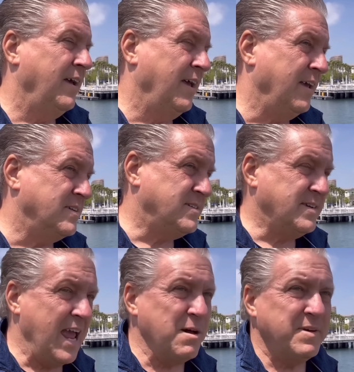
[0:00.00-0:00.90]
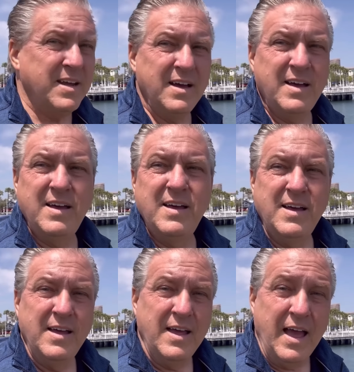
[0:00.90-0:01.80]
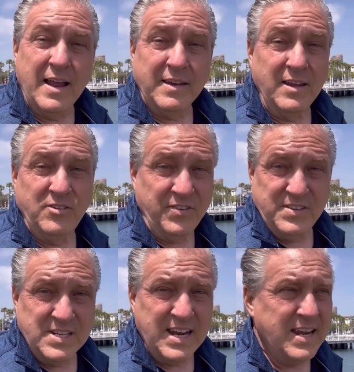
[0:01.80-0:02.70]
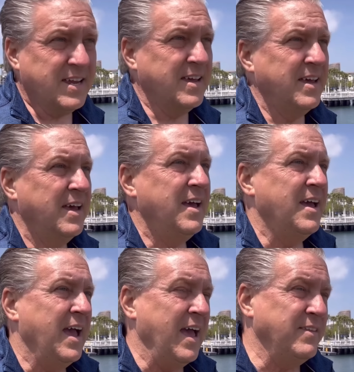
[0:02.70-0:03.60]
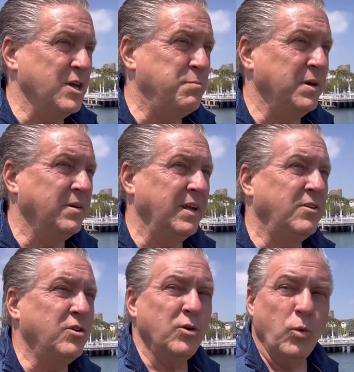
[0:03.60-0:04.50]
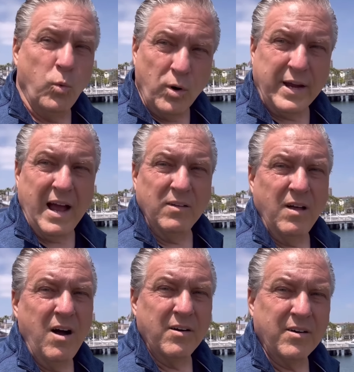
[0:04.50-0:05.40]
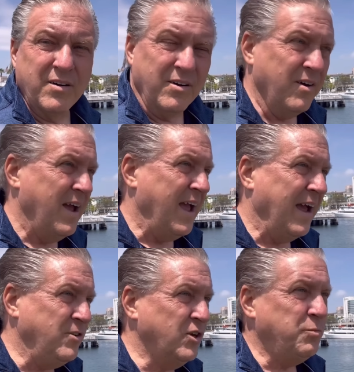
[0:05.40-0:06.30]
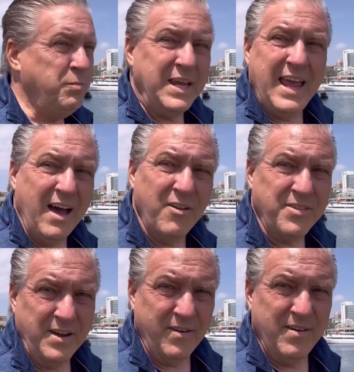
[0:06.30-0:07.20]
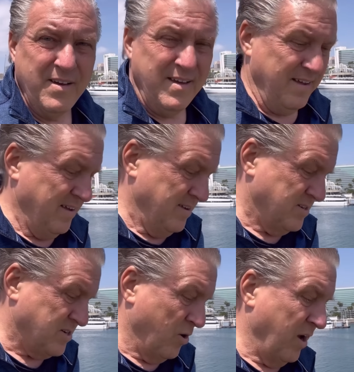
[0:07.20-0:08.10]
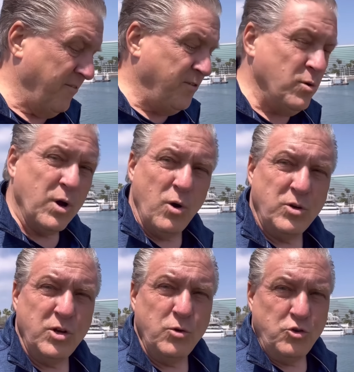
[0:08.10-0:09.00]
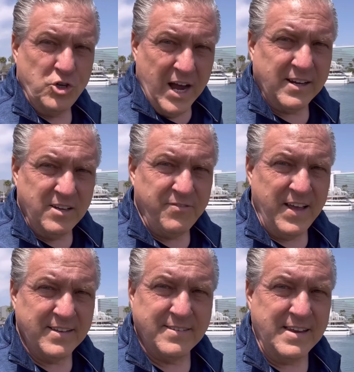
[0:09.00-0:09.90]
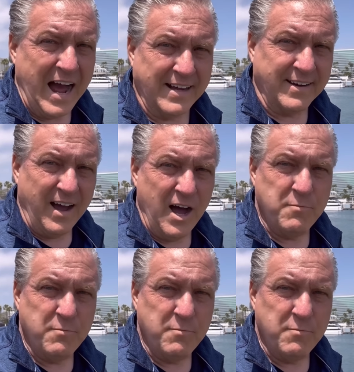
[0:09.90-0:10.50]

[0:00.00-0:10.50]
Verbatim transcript: his stamina, his physique, and the ability to work out longer and just be healthier. So if you go to chuckdefense.com